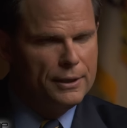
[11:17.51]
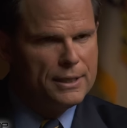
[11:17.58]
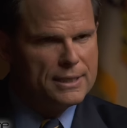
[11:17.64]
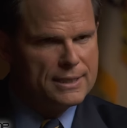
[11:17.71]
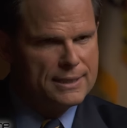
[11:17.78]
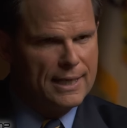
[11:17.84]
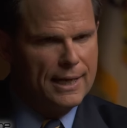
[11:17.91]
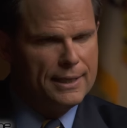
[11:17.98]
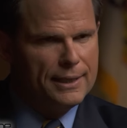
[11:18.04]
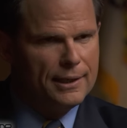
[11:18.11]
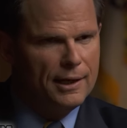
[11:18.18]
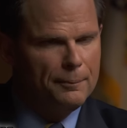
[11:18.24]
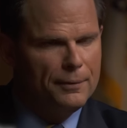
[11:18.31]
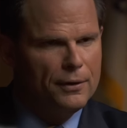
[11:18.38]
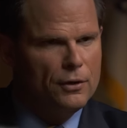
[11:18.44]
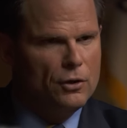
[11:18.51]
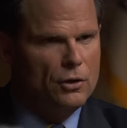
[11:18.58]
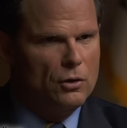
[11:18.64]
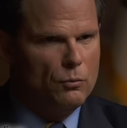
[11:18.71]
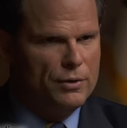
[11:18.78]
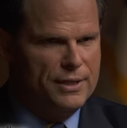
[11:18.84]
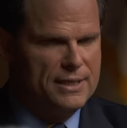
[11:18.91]
standing up
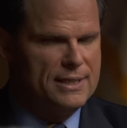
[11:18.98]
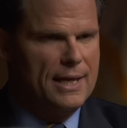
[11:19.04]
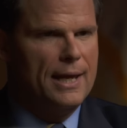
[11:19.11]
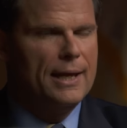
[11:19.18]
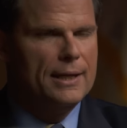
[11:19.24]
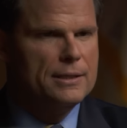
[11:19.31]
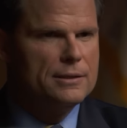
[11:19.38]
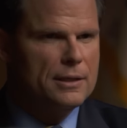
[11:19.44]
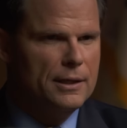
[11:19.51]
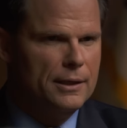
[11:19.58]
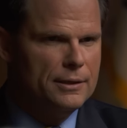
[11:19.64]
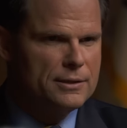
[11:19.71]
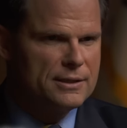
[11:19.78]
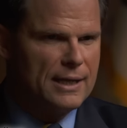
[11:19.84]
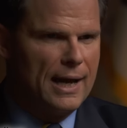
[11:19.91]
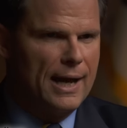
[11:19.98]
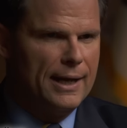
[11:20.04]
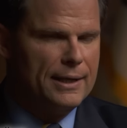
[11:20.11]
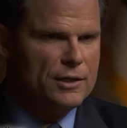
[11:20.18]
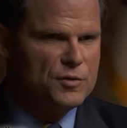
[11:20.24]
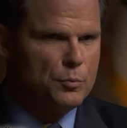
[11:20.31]
with his hands inside his